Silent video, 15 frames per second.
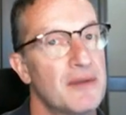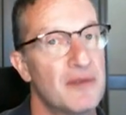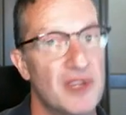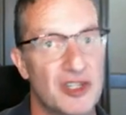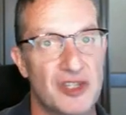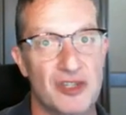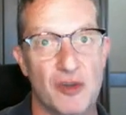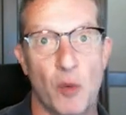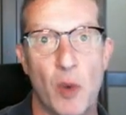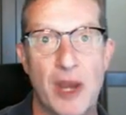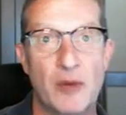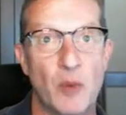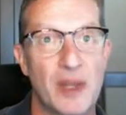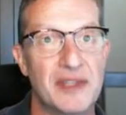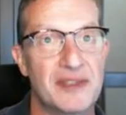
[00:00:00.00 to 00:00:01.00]
This is a
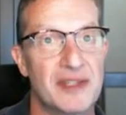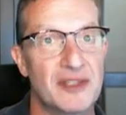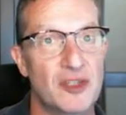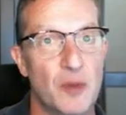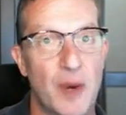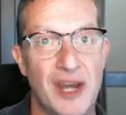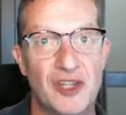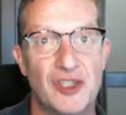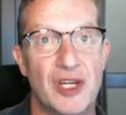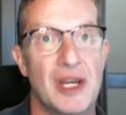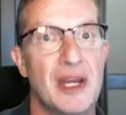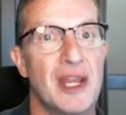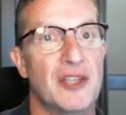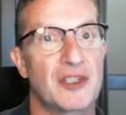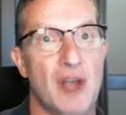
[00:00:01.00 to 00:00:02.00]
win-win
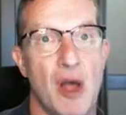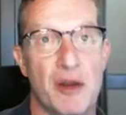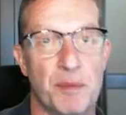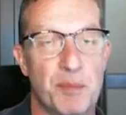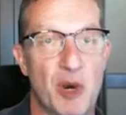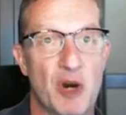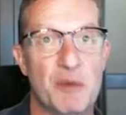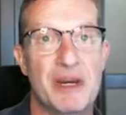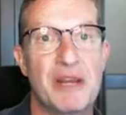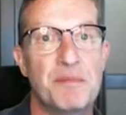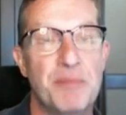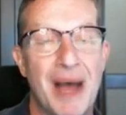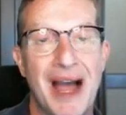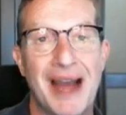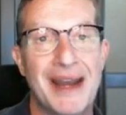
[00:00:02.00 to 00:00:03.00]
situation. It's called a permanent
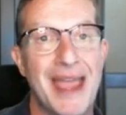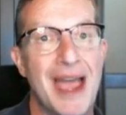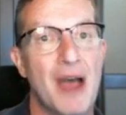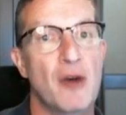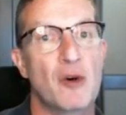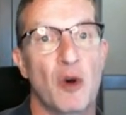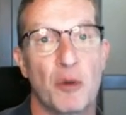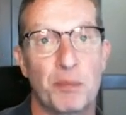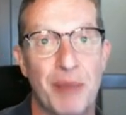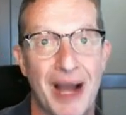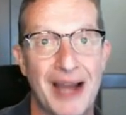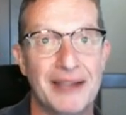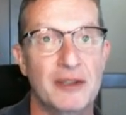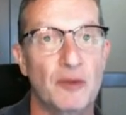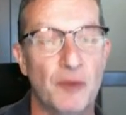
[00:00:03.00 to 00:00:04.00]
buy down or
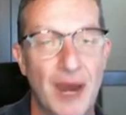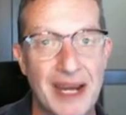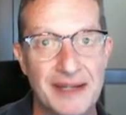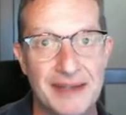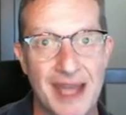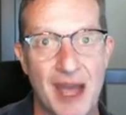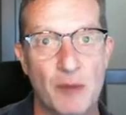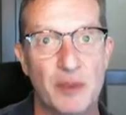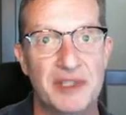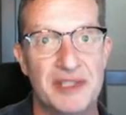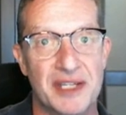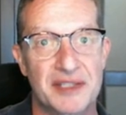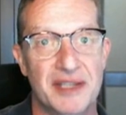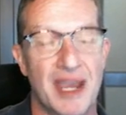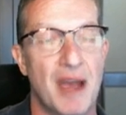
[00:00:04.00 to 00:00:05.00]
buying the rate down with
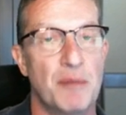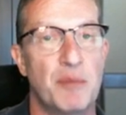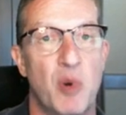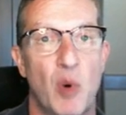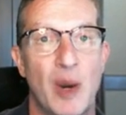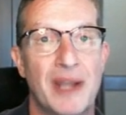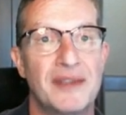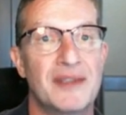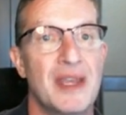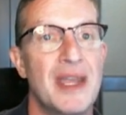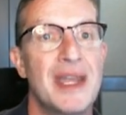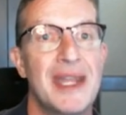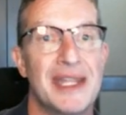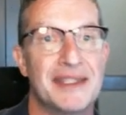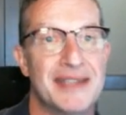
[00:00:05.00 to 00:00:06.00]
discount points.
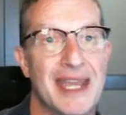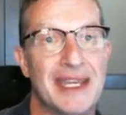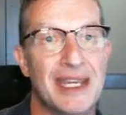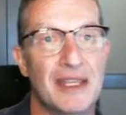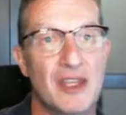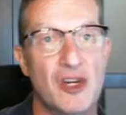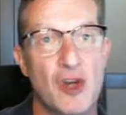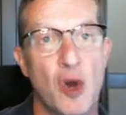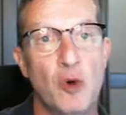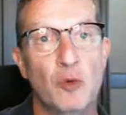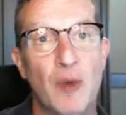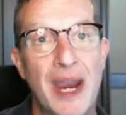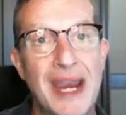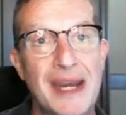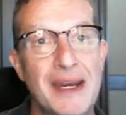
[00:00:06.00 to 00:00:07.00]
It's taking the note
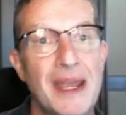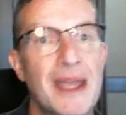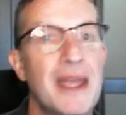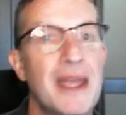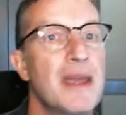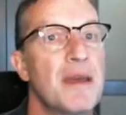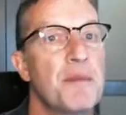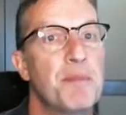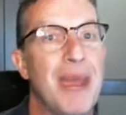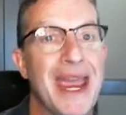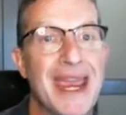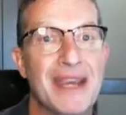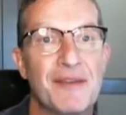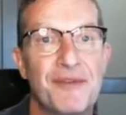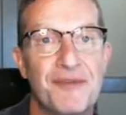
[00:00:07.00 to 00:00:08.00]
rate,
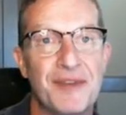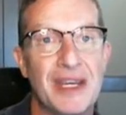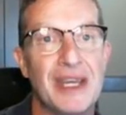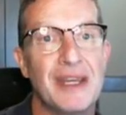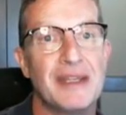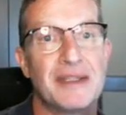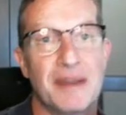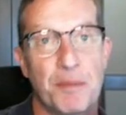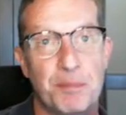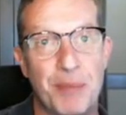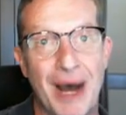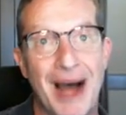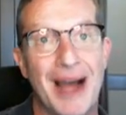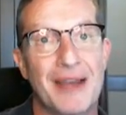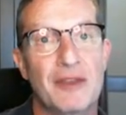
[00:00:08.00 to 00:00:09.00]
paying a fee to
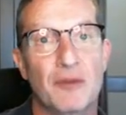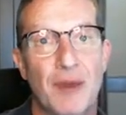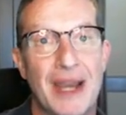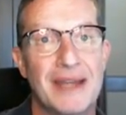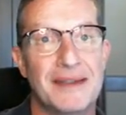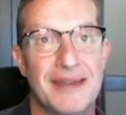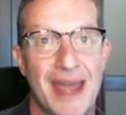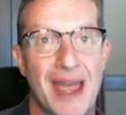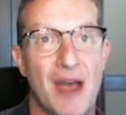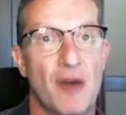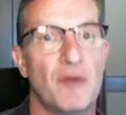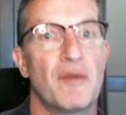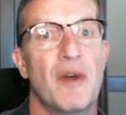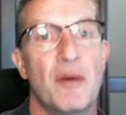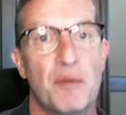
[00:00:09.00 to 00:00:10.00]
buy the rate
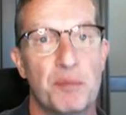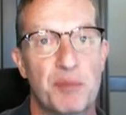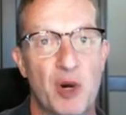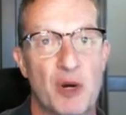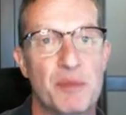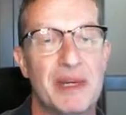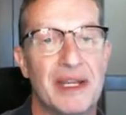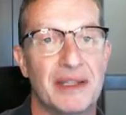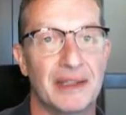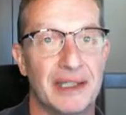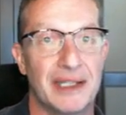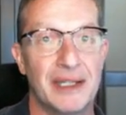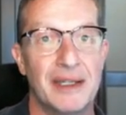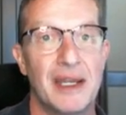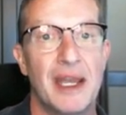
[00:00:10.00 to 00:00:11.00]
down
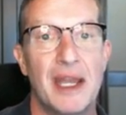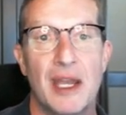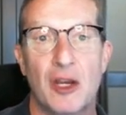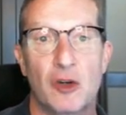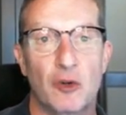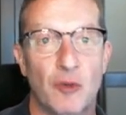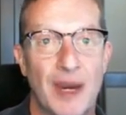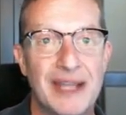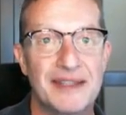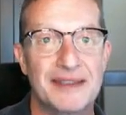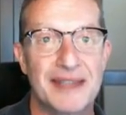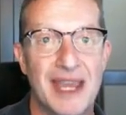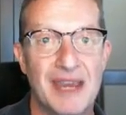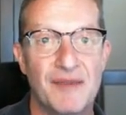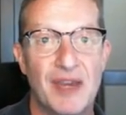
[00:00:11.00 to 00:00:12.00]
permanently. Great
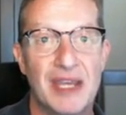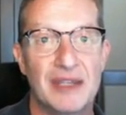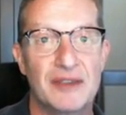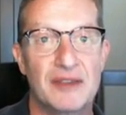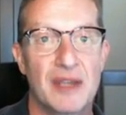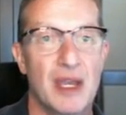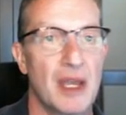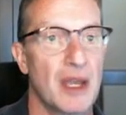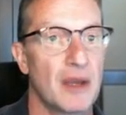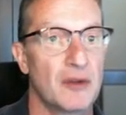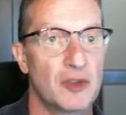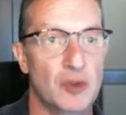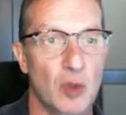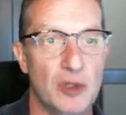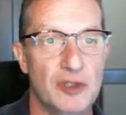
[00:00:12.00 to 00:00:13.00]
savings,
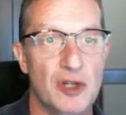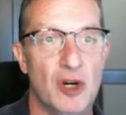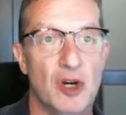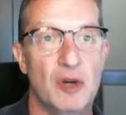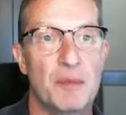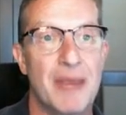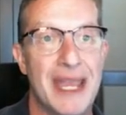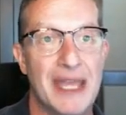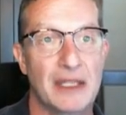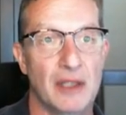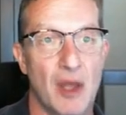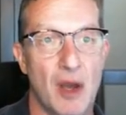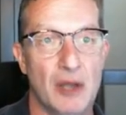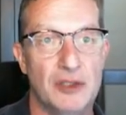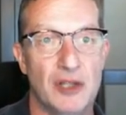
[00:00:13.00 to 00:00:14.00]
short-term and
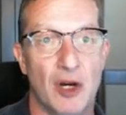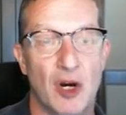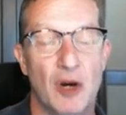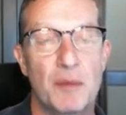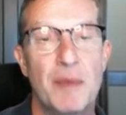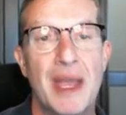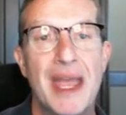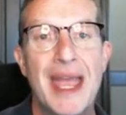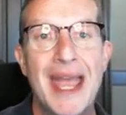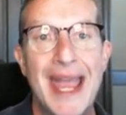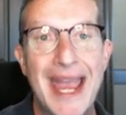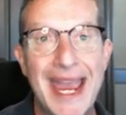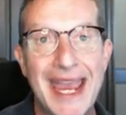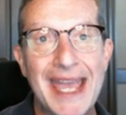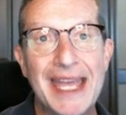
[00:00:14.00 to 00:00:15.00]
long-term.
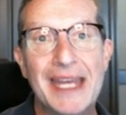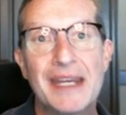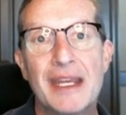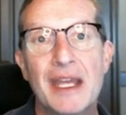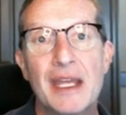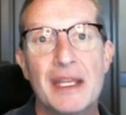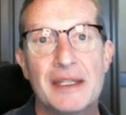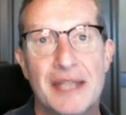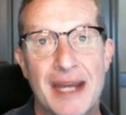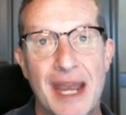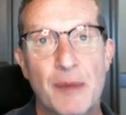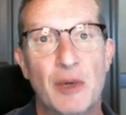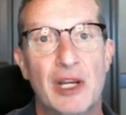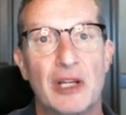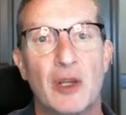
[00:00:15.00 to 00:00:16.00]
And today
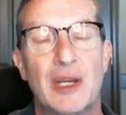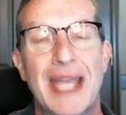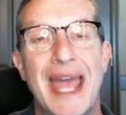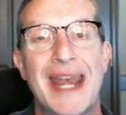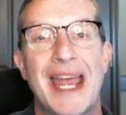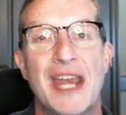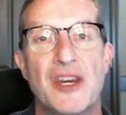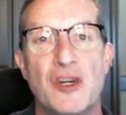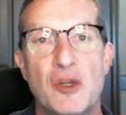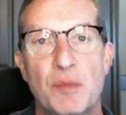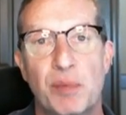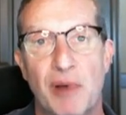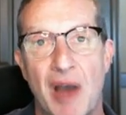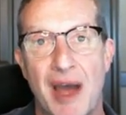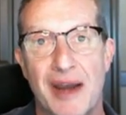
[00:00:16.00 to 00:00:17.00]
we're going to look at a new
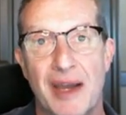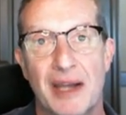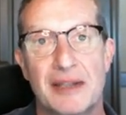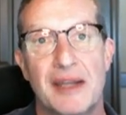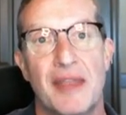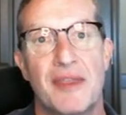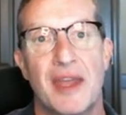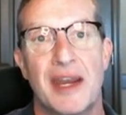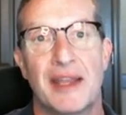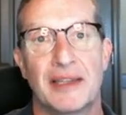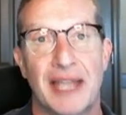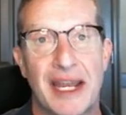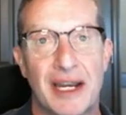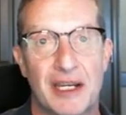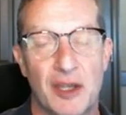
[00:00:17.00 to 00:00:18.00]
product that
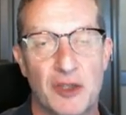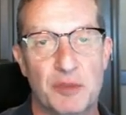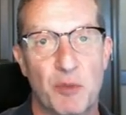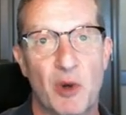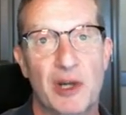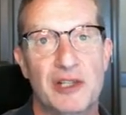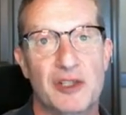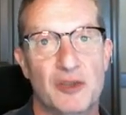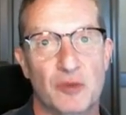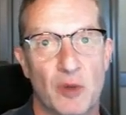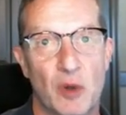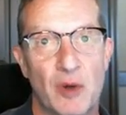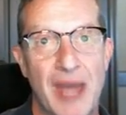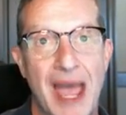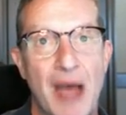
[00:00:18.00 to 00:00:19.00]
Atlantic Coast Mortgage has
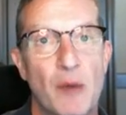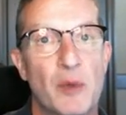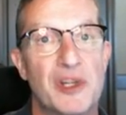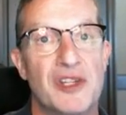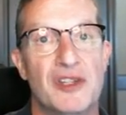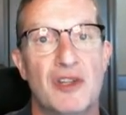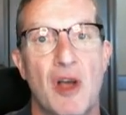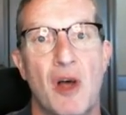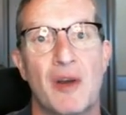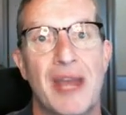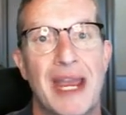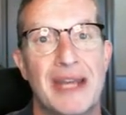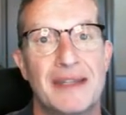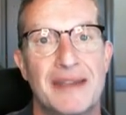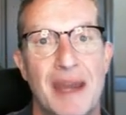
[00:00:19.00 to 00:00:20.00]
rolled out, which is called
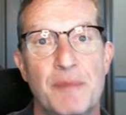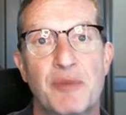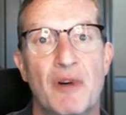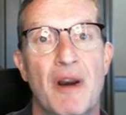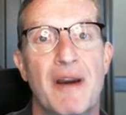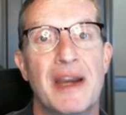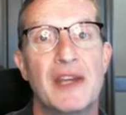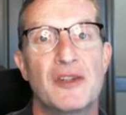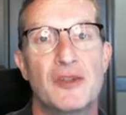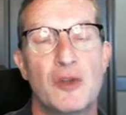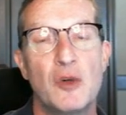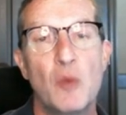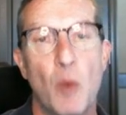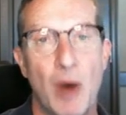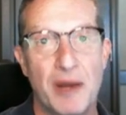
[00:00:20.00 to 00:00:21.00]
a temporary
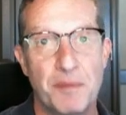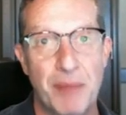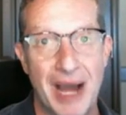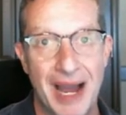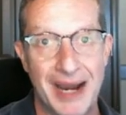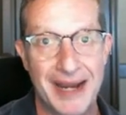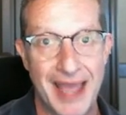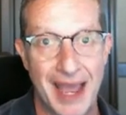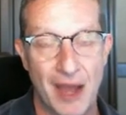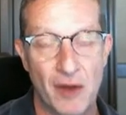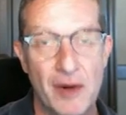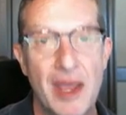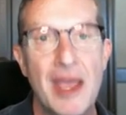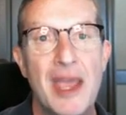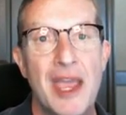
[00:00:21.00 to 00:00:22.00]
2-1 buy
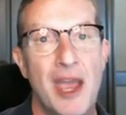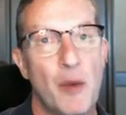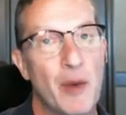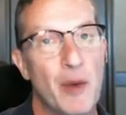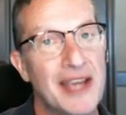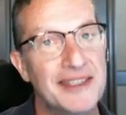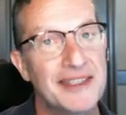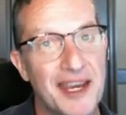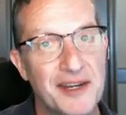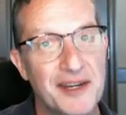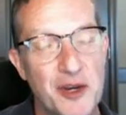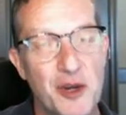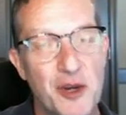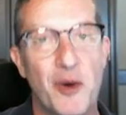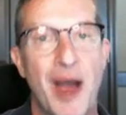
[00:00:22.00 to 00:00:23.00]
down. And when I say
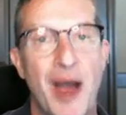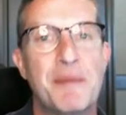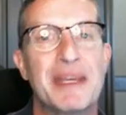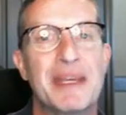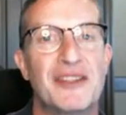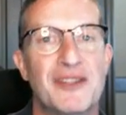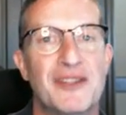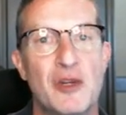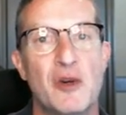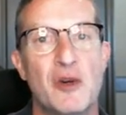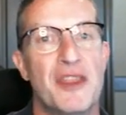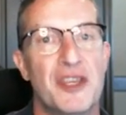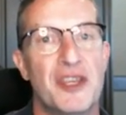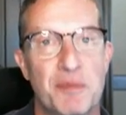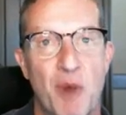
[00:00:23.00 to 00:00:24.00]
new, I mean it's new to
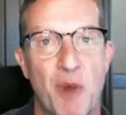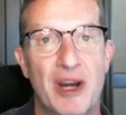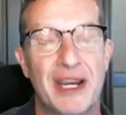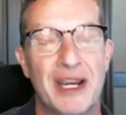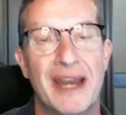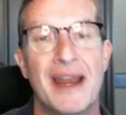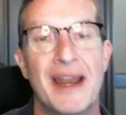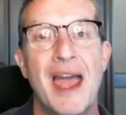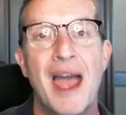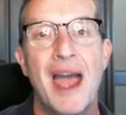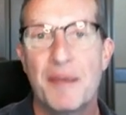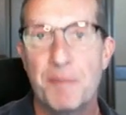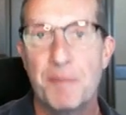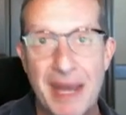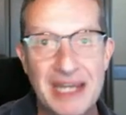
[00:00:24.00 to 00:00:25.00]
this market.
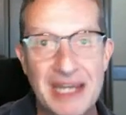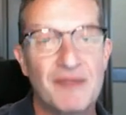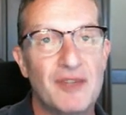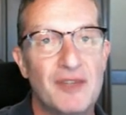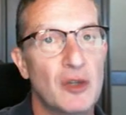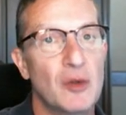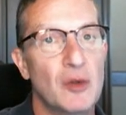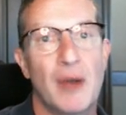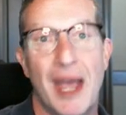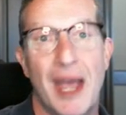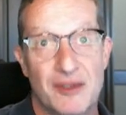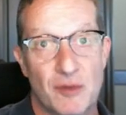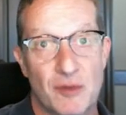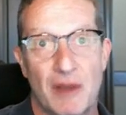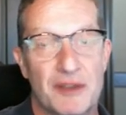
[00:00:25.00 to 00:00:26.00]
Many of you,
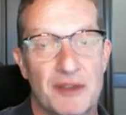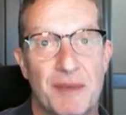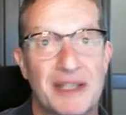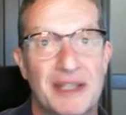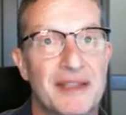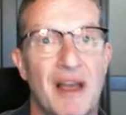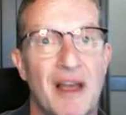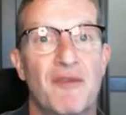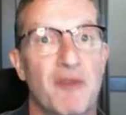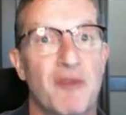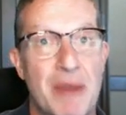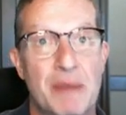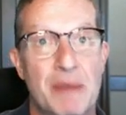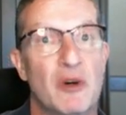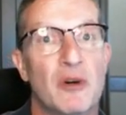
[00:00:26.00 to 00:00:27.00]
as well as myself,
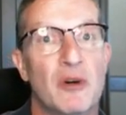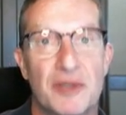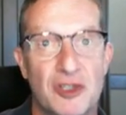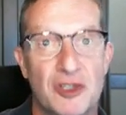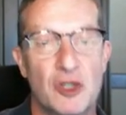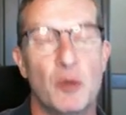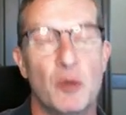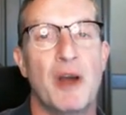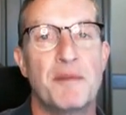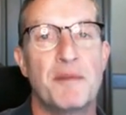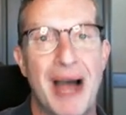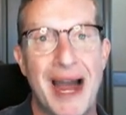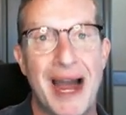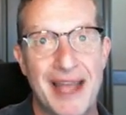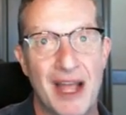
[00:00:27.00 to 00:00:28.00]
remember the 2-1
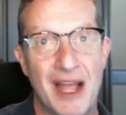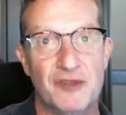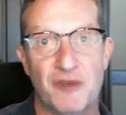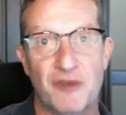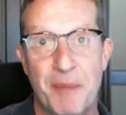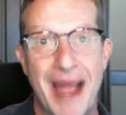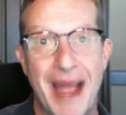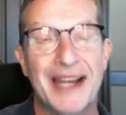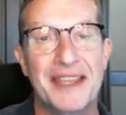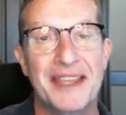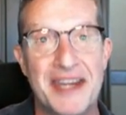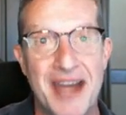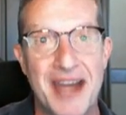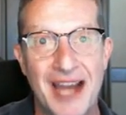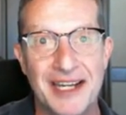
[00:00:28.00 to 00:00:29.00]
buy downs from back in the
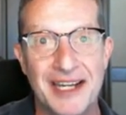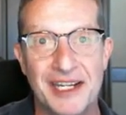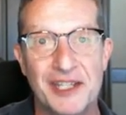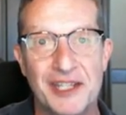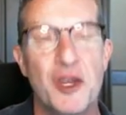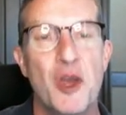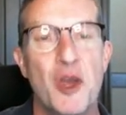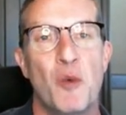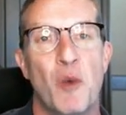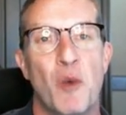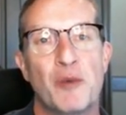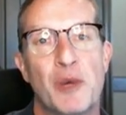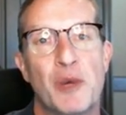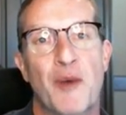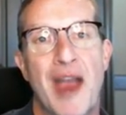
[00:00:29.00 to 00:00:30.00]
90s
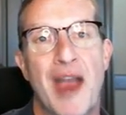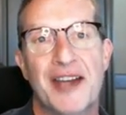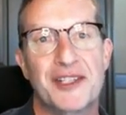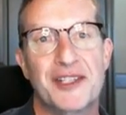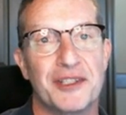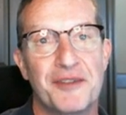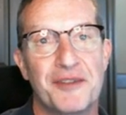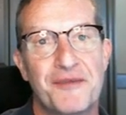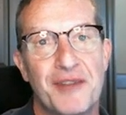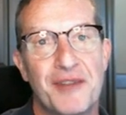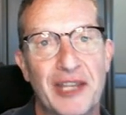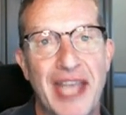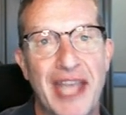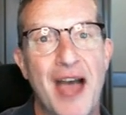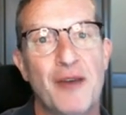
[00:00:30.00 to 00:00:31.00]
when we were actually
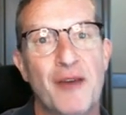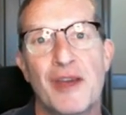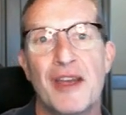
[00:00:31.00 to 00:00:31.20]
filling out